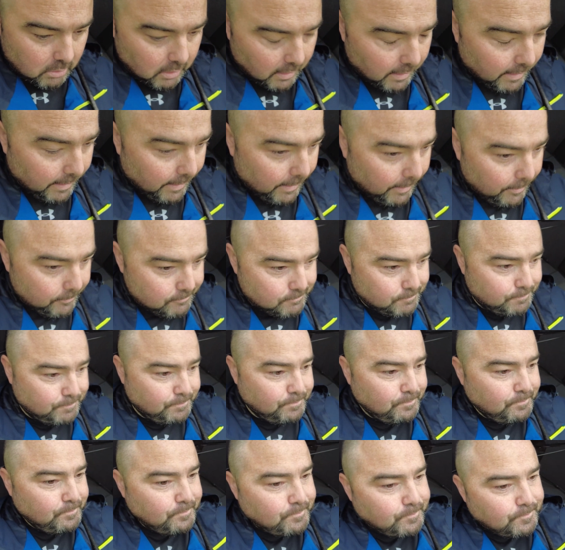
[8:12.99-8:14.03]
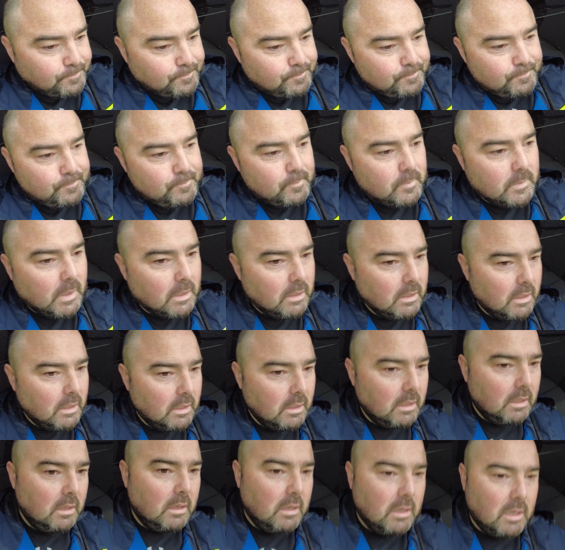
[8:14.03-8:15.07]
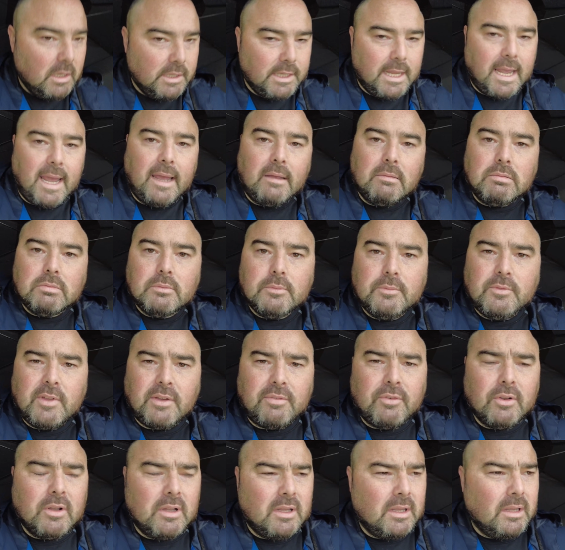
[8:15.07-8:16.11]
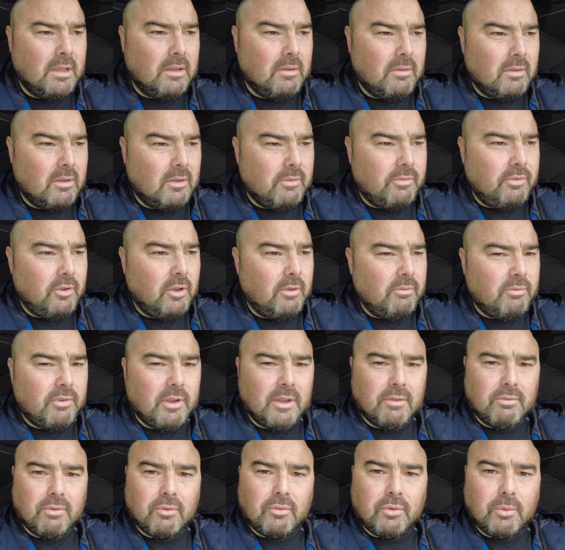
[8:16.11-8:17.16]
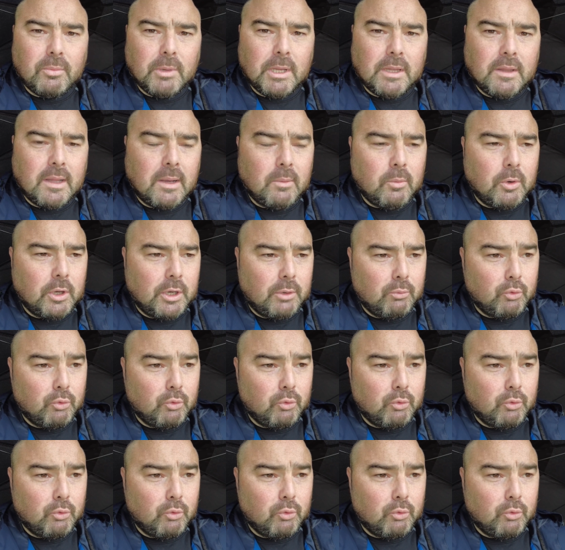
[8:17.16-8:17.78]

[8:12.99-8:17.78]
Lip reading: And yeah, definitely a firm favourite for me, that one.